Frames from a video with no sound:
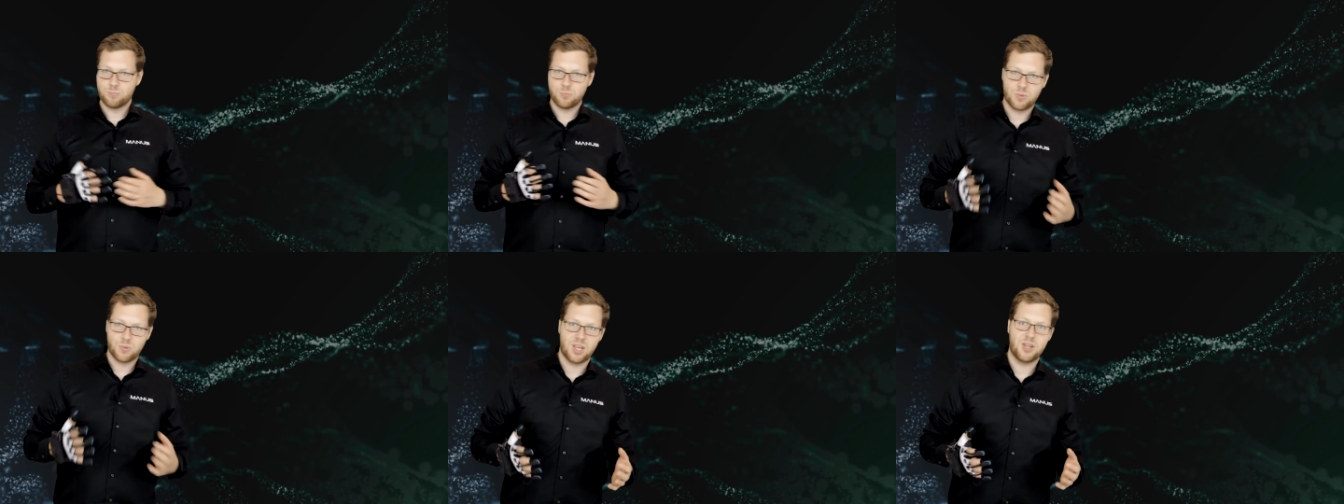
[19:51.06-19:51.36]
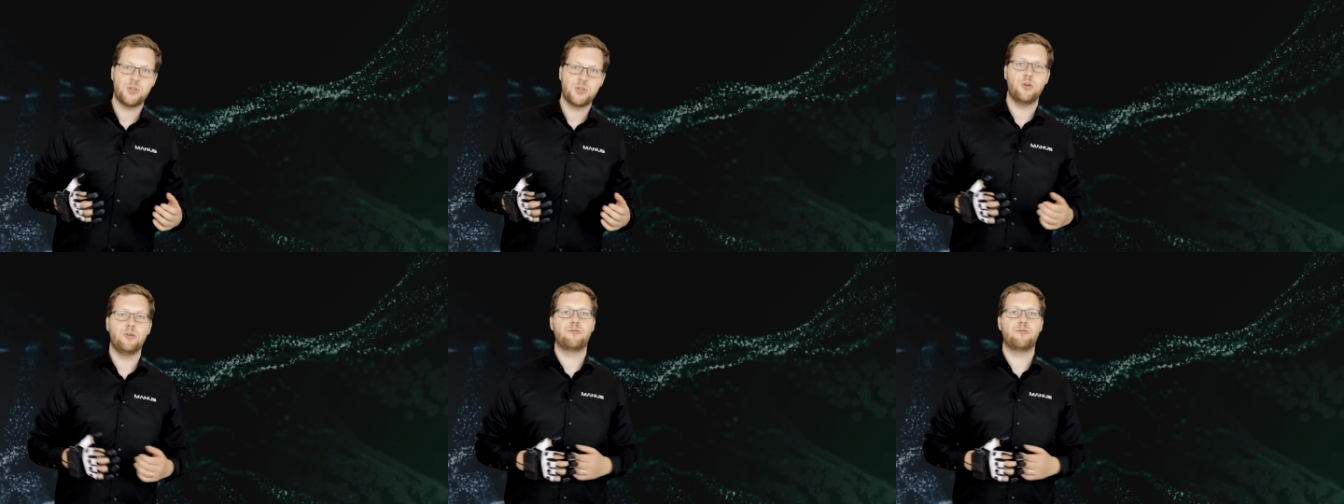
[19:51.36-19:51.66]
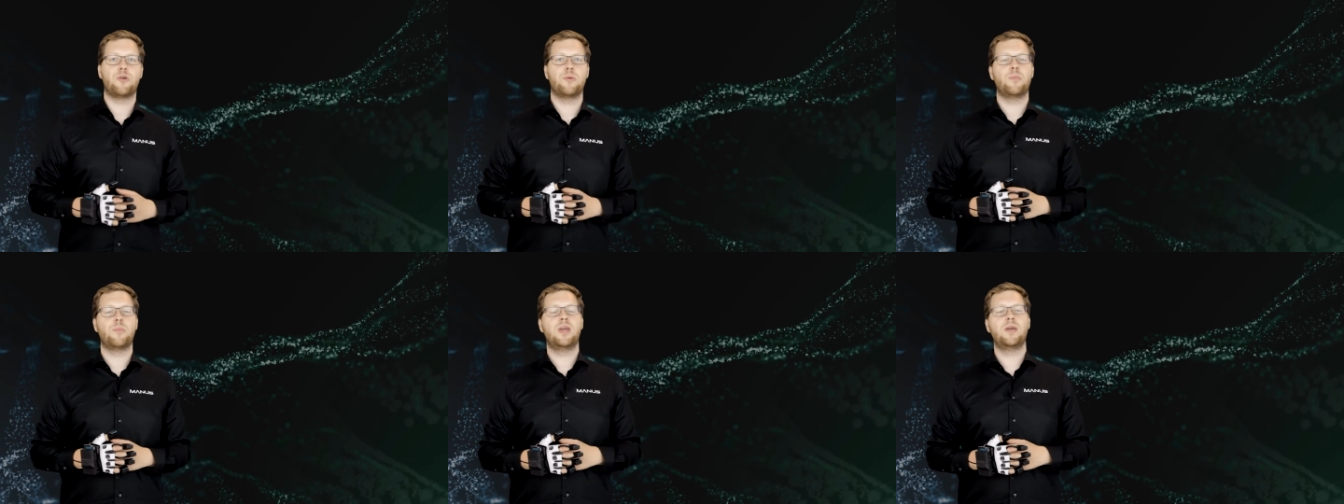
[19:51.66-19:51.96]
That's all
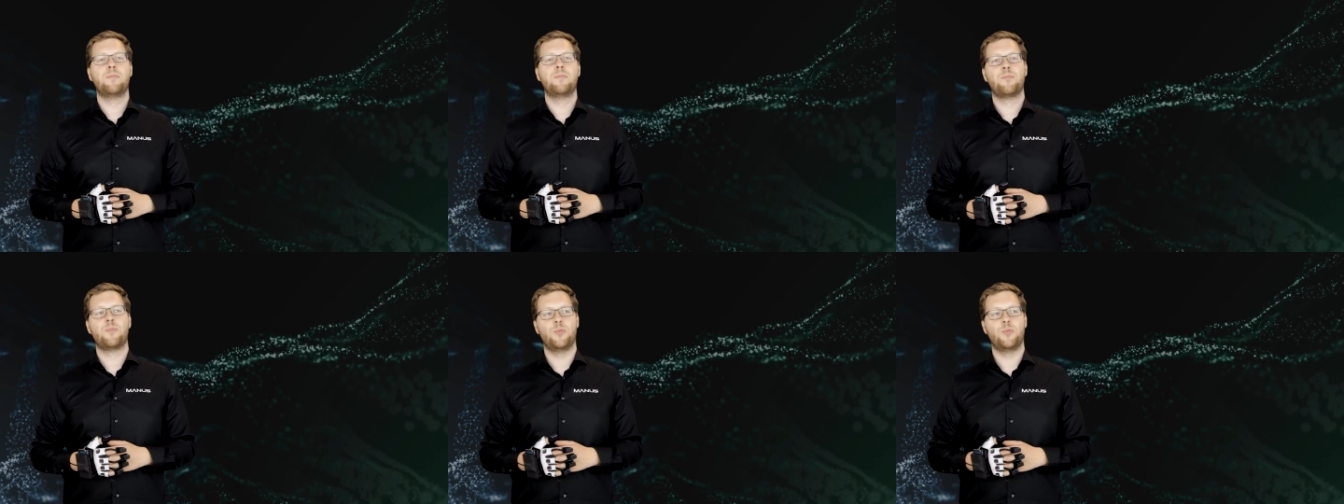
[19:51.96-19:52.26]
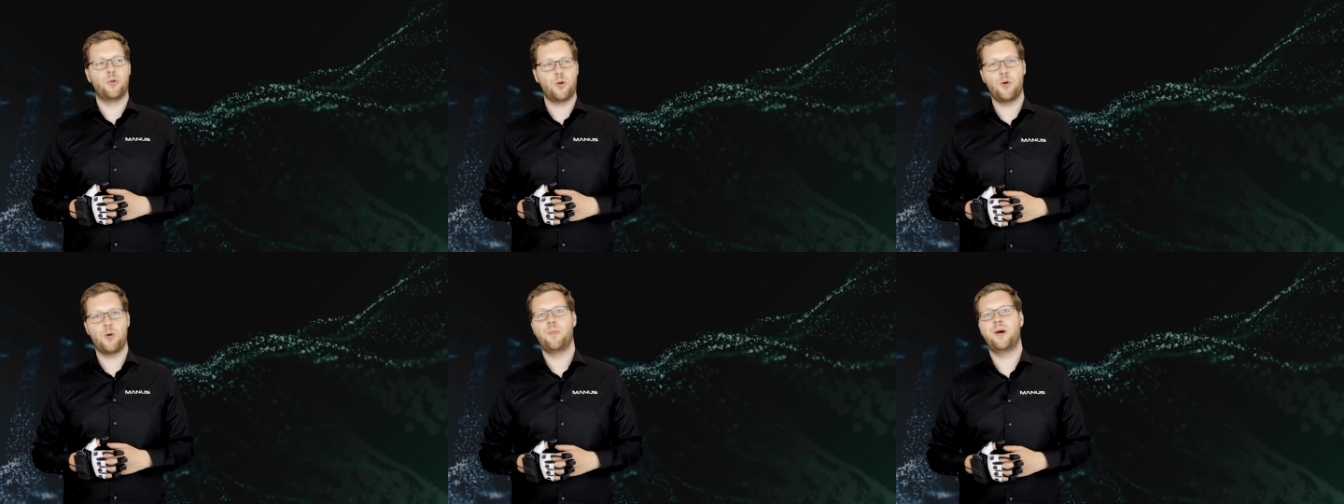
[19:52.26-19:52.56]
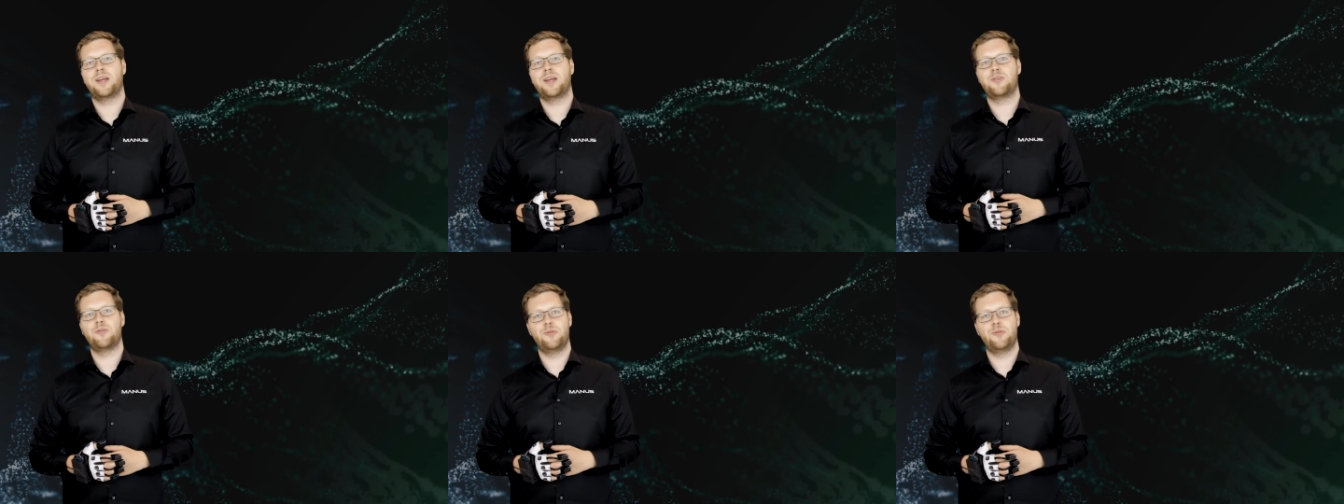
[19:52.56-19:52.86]
from me. We'll go
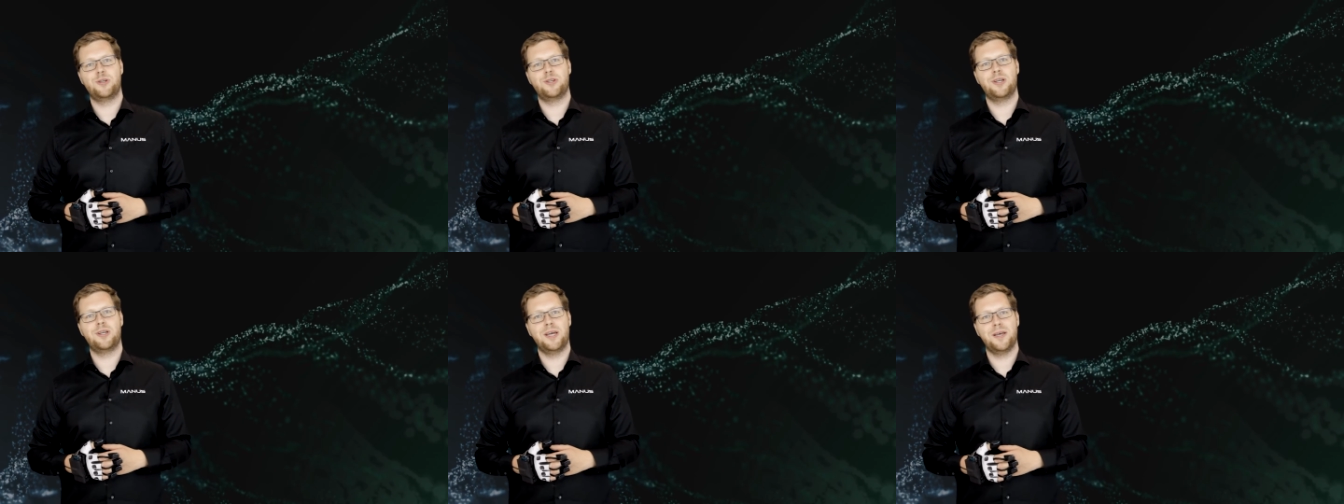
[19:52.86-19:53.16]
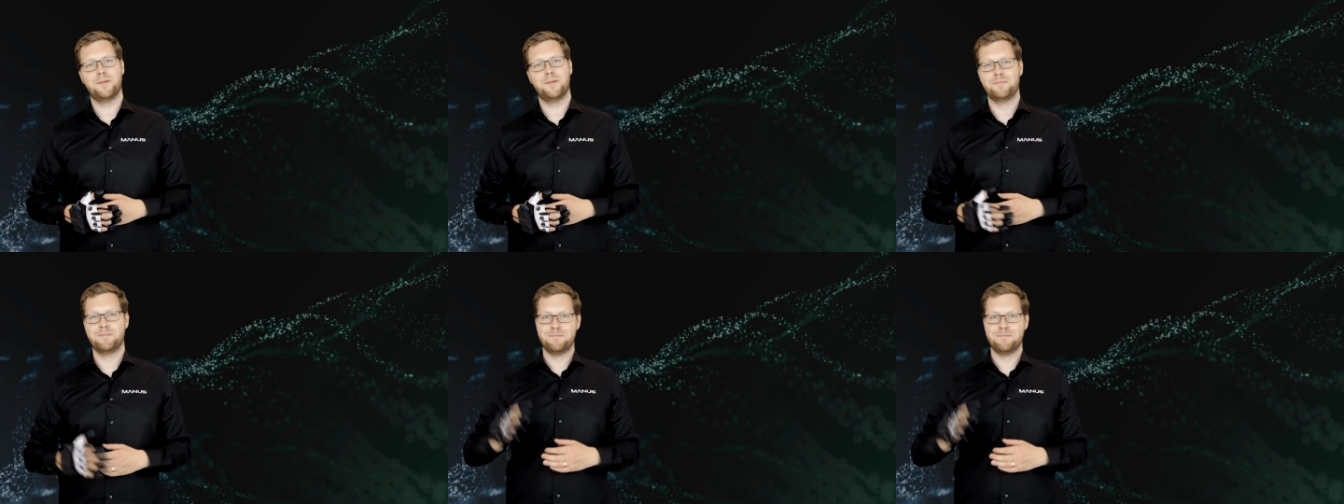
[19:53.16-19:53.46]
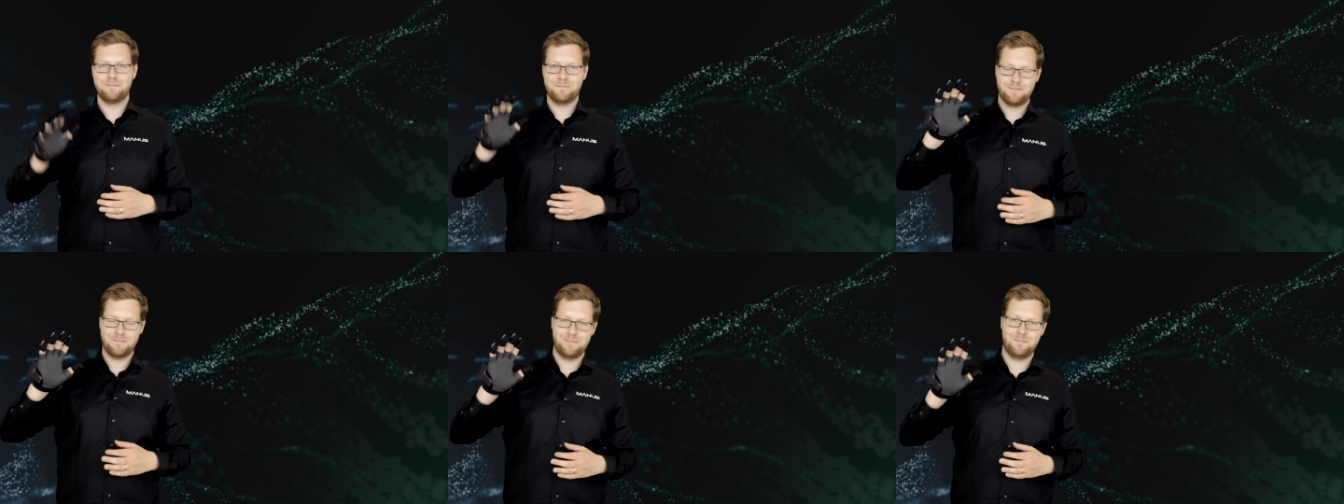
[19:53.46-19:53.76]
back to Richanel.
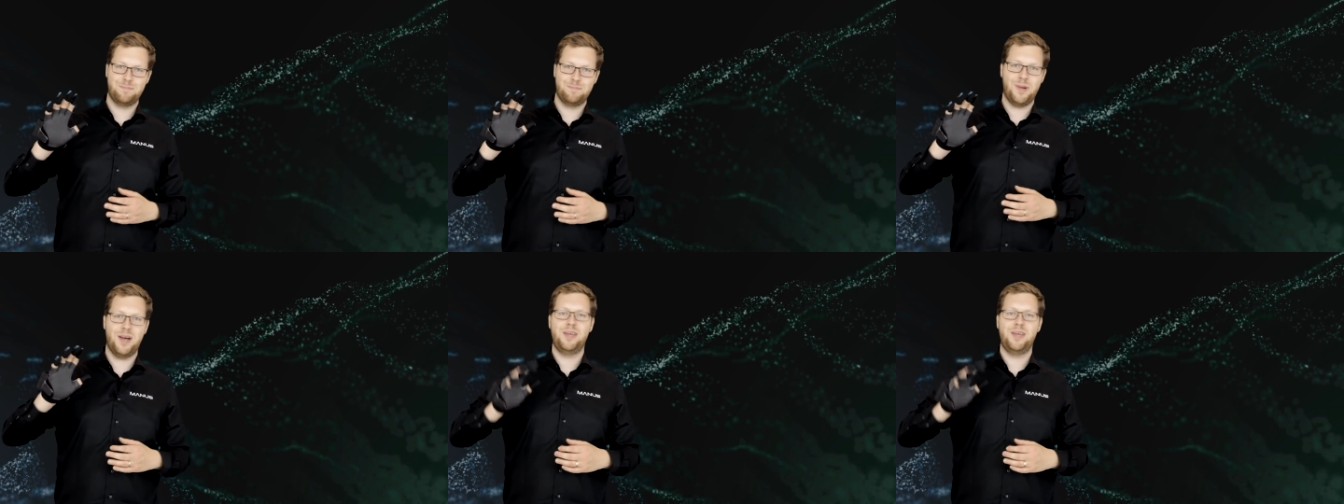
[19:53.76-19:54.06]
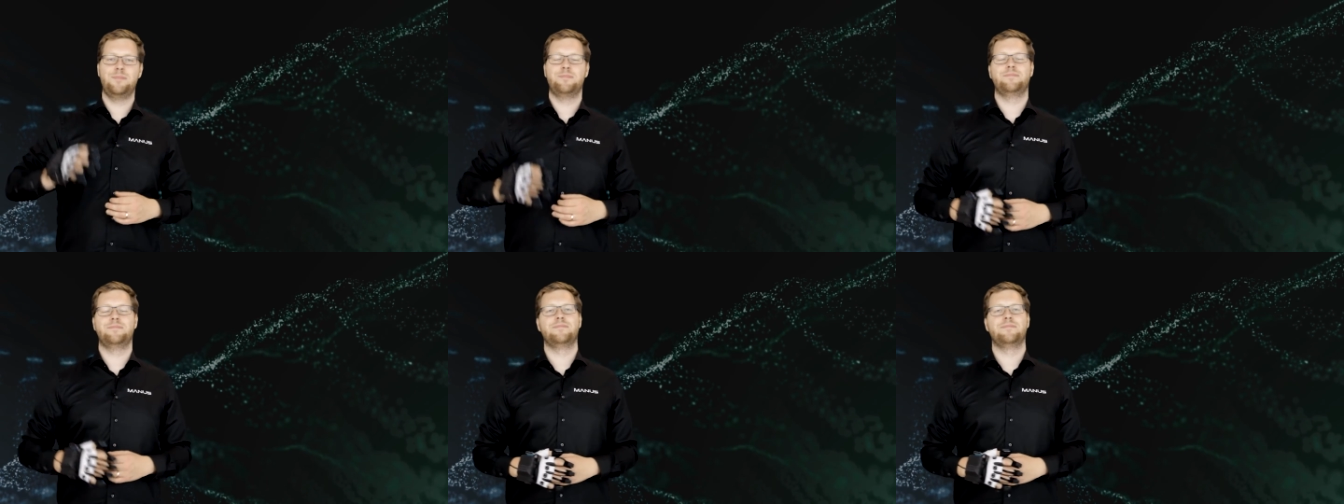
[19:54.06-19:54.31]
Bye.